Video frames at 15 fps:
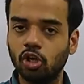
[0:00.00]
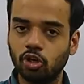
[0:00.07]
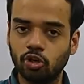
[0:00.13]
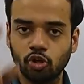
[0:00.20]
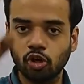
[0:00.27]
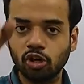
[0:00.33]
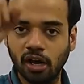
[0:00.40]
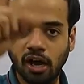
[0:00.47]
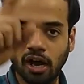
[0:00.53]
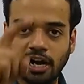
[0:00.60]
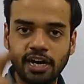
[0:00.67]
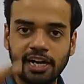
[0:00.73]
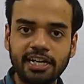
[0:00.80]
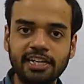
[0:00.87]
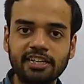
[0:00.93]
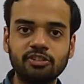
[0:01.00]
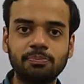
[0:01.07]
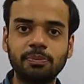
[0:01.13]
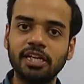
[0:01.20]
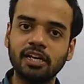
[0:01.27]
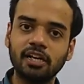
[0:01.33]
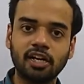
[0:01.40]
your heart is
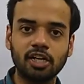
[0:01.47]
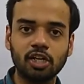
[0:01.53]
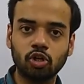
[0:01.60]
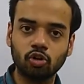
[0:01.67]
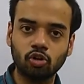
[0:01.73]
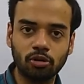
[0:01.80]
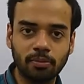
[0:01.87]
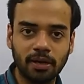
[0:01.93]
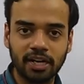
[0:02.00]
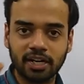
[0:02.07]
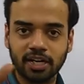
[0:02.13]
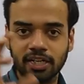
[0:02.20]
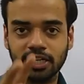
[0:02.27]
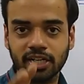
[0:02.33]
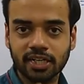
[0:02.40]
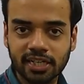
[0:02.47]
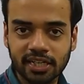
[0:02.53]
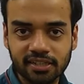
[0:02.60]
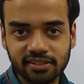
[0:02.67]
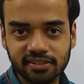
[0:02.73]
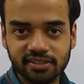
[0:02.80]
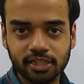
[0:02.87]
being controlled by a
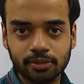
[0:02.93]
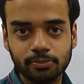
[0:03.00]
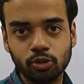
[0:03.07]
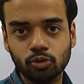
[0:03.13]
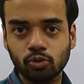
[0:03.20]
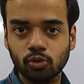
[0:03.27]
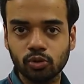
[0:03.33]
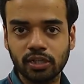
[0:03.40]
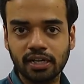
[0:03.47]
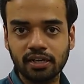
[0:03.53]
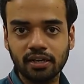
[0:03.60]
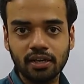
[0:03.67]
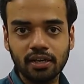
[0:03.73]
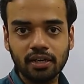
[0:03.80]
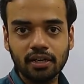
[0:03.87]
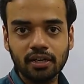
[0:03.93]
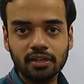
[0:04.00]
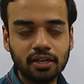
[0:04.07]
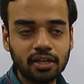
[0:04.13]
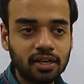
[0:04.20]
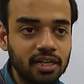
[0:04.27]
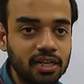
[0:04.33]
conducting system. You know that.
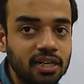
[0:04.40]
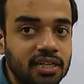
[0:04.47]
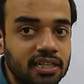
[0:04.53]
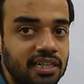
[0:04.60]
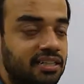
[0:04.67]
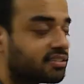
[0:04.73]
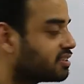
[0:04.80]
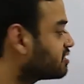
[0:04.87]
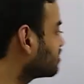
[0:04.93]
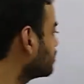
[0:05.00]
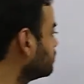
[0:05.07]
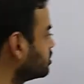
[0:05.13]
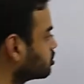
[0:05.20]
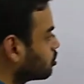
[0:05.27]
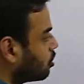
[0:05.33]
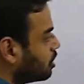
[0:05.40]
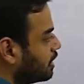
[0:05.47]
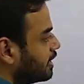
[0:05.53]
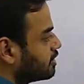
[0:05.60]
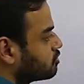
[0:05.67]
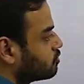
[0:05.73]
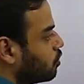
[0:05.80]
The conducting system is called
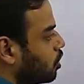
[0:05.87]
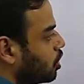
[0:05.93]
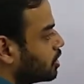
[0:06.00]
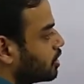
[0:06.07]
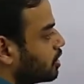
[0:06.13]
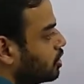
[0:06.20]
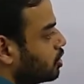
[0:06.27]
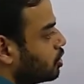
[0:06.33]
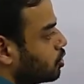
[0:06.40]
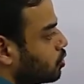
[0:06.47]
as what?